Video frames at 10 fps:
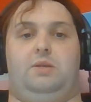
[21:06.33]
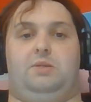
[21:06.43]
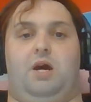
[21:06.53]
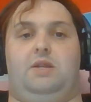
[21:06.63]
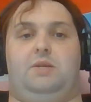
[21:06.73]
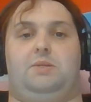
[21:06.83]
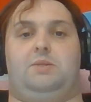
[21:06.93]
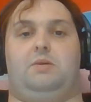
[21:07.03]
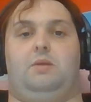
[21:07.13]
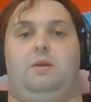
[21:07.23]
it is not
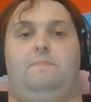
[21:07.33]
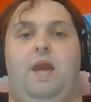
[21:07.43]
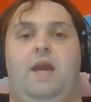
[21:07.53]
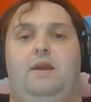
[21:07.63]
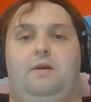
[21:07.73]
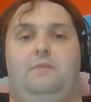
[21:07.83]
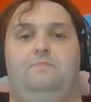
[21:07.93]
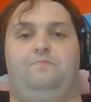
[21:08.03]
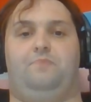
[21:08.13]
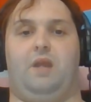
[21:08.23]
necessarily
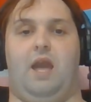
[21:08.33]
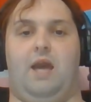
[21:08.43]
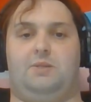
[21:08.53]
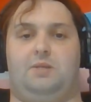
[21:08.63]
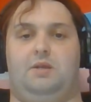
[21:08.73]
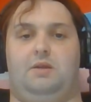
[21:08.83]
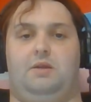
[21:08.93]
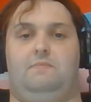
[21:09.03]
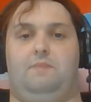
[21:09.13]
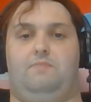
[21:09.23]
pagan, as
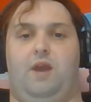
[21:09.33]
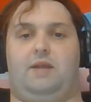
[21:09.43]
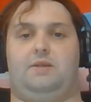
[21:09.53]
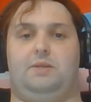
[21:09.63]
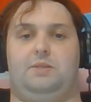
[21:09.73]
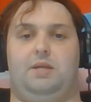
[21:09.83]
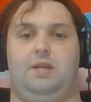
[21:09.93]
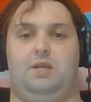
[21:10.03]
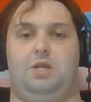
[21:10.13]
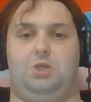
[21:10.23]
it can be practiced
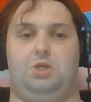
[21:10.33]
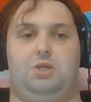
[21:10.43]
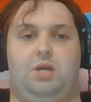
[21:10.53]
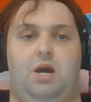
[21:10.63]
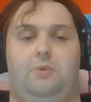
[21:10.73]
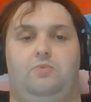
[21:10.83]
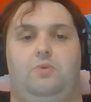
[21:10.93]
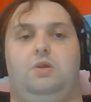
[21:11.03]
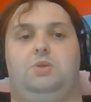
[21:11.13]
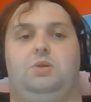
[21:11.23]
in addition to other
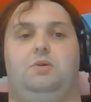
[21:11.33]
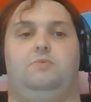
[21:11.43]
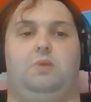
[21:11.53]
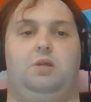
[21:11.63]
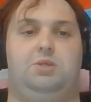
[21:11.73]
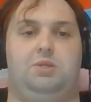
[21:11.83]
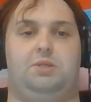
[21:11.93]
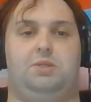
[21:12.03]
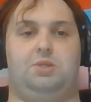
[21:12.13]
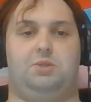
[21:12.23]

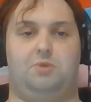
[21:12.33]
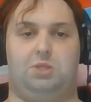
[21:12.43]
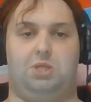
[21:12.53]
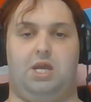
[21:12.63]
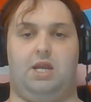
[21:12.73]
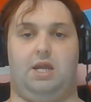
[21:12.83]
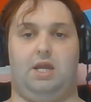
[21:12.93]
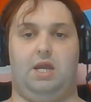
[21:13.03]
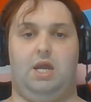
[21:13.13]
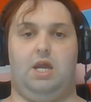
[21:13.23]
religions such as
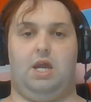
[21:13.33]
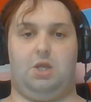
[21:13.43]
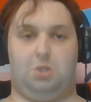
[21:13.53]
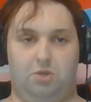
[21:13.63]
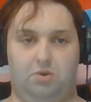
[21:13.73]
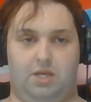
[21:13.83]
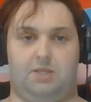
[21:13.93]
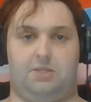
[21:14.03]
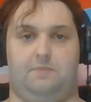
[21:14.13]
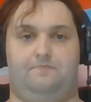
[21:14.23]
Christianity and
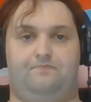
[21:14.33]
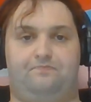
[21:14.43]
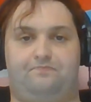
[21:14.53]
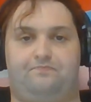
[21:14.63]
Judaism.